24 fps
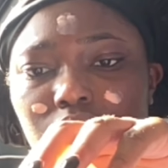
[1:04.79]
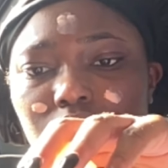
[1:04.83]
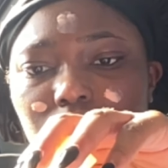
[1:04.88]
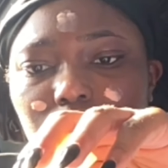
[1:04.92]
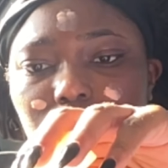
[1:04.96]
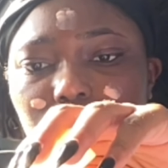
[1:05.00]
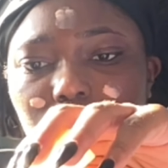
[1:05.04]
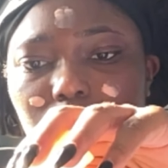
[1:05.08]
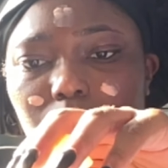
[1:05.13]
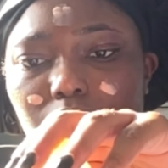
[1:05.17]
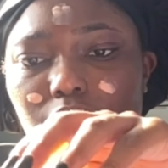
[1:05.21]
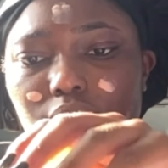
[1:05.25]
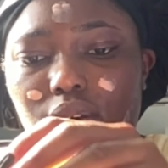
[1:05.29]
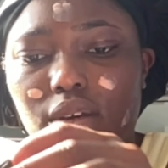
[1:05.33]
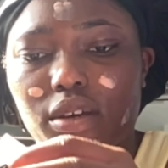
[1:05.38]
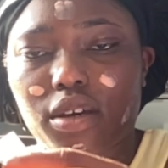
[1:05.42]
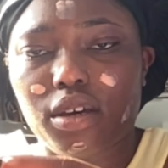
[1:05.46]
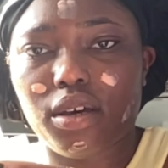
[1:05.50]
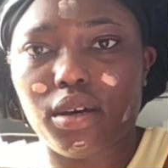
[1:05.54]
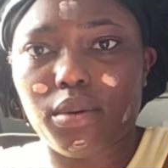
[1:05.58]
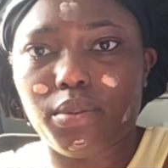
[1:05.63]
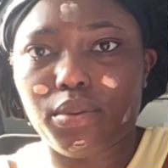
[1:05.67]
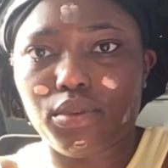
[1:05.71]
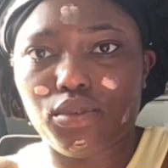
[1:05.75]
And then put a
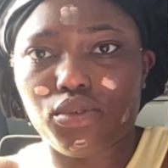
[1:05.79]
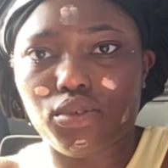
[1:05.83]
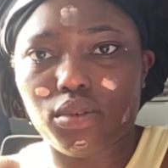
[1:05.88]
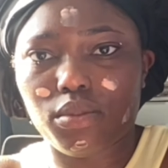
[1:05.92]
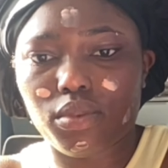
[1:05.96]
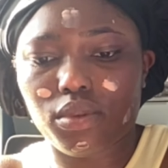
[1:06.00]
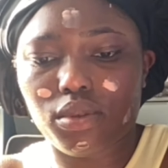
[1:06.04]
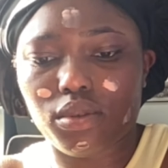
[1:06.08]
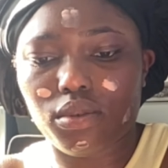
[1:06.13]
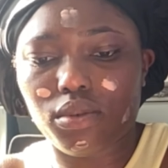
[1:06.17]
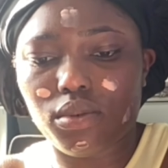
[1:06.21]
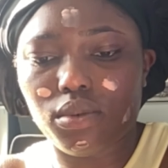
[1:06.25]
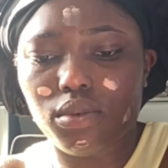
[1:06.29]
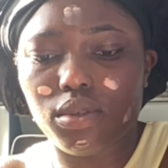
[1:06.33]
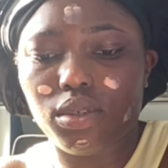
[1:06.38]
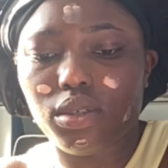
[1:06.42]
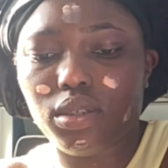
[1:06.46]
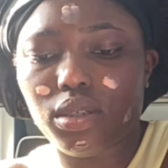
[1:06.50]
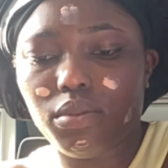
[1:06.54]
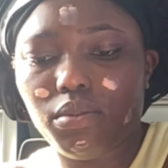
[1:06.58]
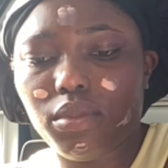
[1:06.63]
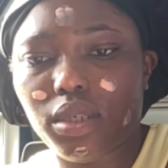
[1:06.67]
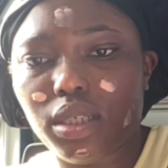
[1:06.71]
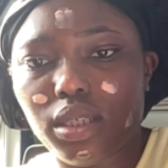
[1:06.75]
couple drops of oil
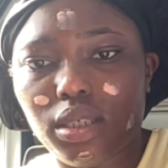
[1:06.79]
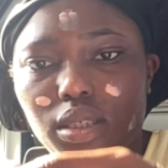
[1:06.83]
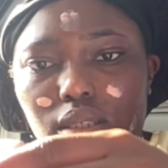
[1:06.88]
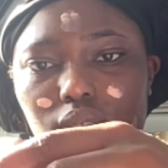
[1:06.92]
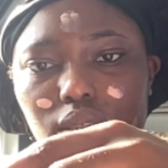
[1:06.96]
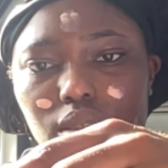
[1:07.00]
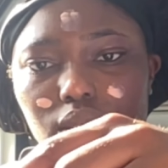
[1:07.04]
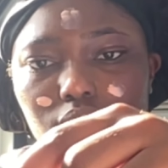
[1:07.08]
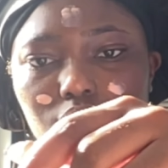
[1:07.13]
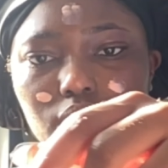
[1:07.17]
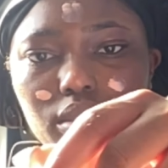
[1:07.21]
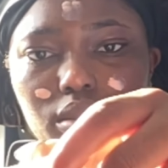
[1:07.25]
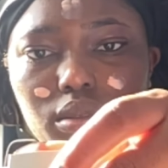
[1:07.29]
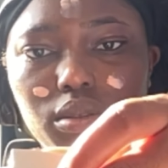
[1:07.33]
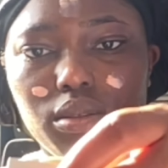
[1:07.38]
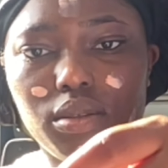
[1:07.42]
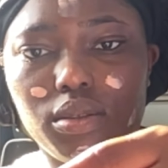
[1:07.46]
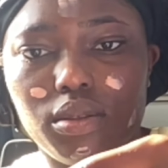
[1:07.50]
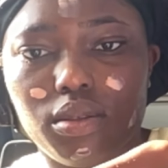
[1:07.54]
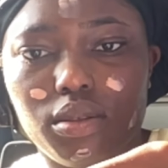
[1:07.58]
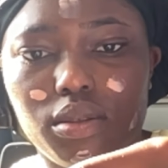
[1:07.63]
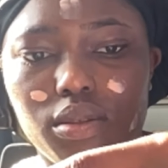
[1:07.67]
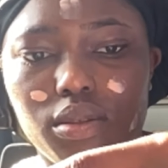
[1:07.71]
in my hands.